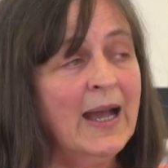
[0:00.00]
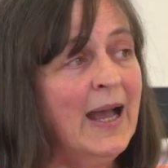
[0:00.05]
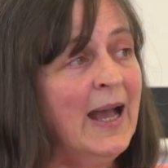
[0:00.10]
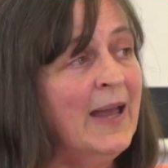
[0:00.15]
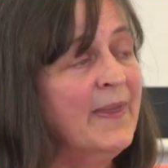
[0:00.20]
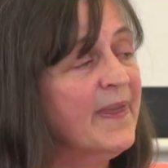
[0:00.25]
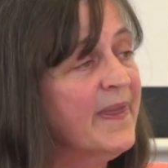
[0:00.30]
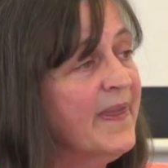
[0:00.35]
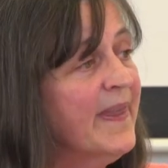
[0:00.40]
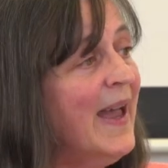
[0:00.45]

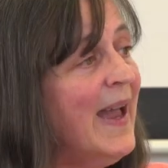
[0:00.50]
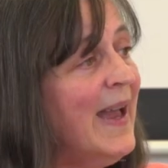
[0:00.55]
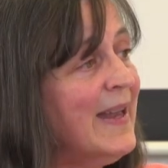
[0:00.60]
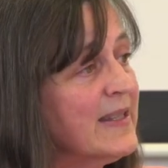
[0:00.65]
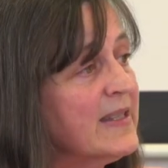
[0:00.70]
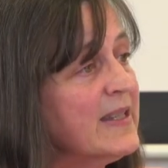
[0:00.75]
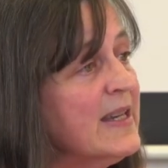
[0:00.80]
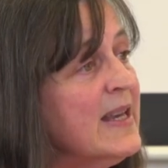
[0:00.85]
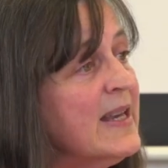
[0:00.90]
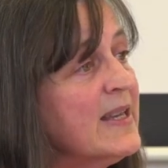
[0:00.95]
And
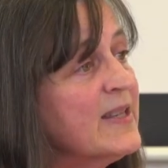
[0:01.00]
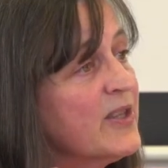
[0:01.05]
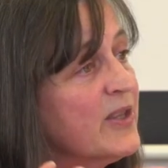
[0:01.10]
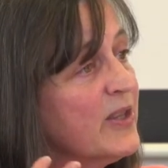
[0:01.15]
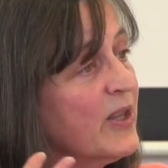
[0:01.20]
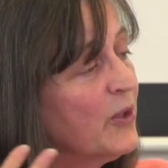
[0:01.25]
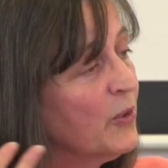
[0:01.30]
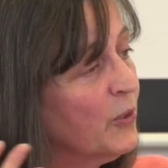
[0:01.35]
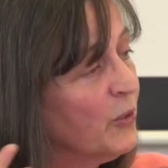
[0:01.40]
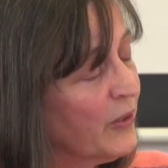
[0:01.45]
that is
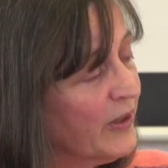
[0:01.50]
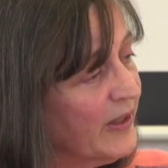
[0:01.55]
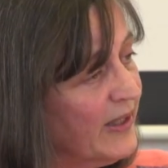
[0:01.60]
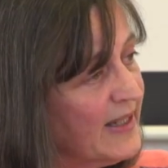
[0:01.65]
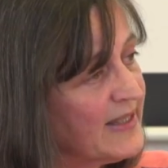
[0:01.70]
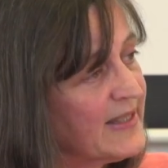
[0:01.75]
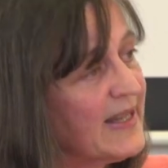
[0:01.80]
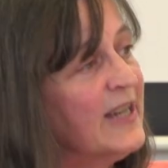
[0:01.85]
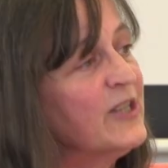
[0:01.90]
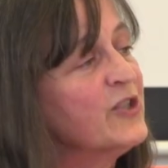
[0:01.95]
the
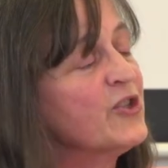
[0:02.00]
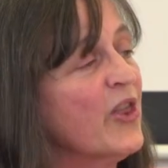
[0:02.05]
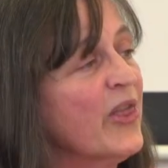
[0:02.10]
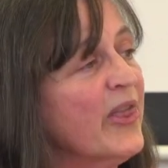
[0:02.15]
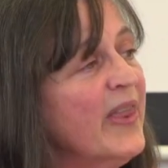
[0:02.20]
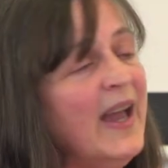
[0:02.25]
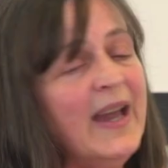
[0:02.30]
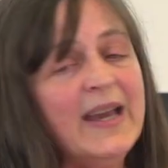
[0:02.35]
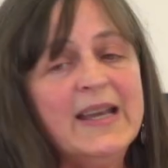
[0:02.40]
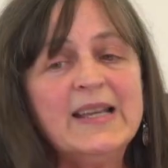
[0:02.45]
organisation, that